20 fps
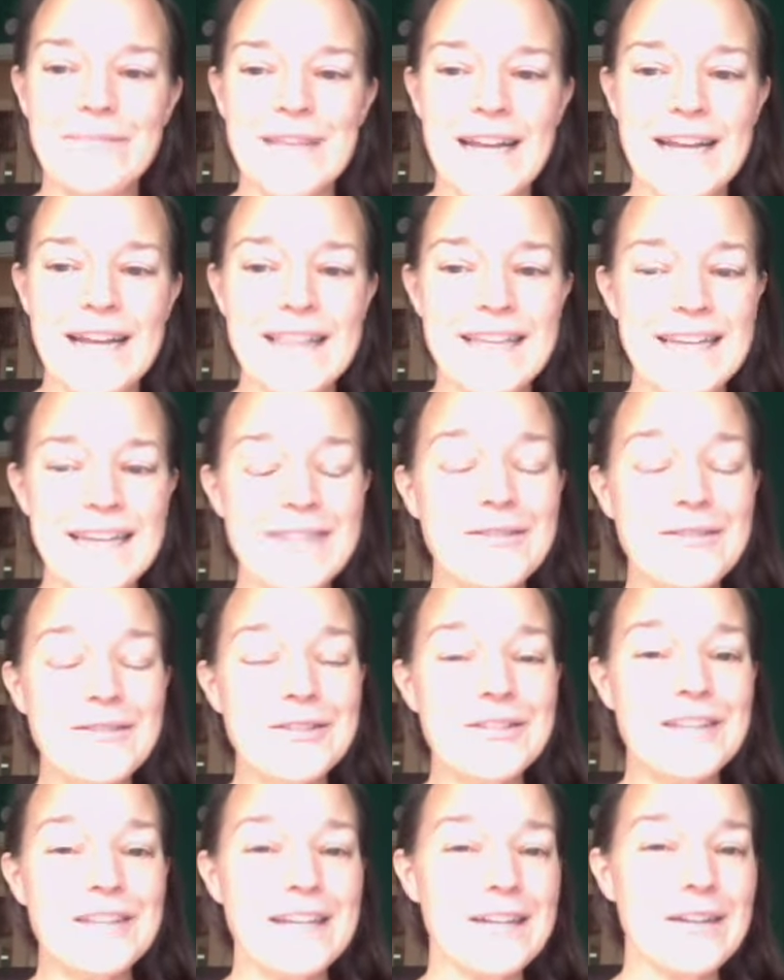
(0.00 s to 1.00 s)
I think it was
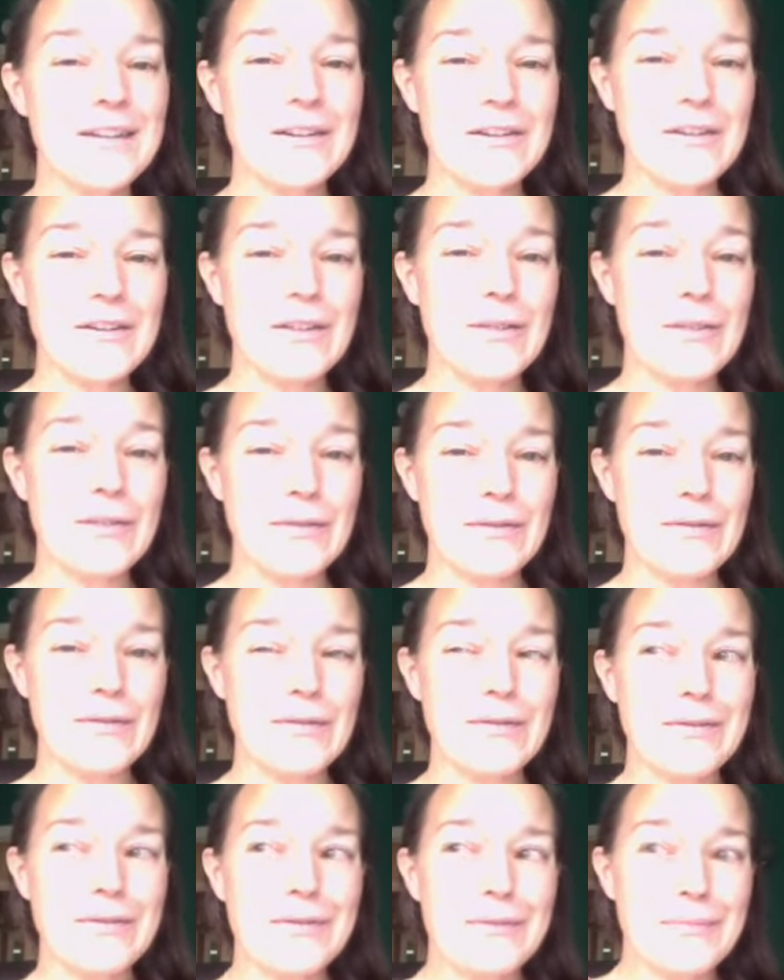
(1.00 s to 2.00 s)
like
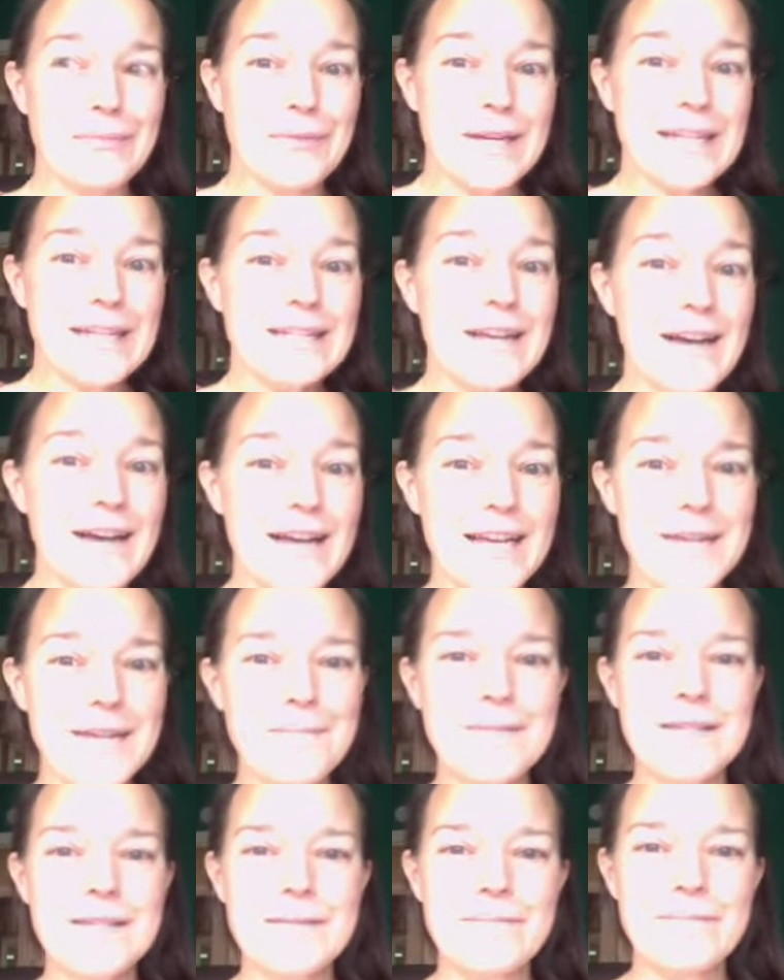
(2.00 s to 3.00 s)
three
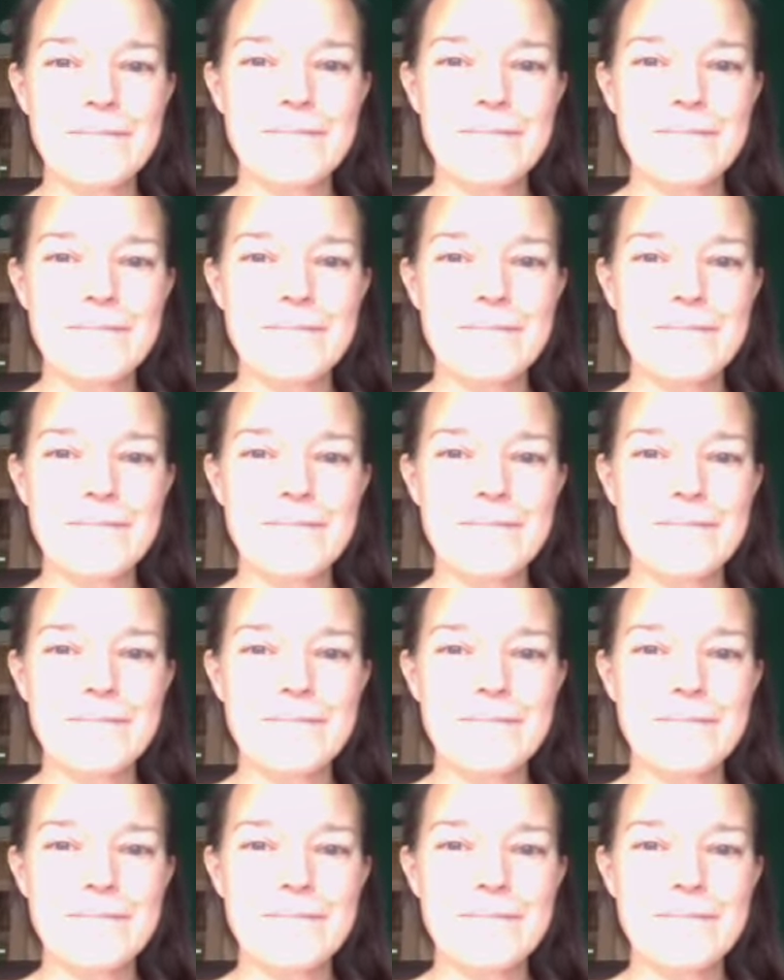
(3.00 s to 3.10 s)
times.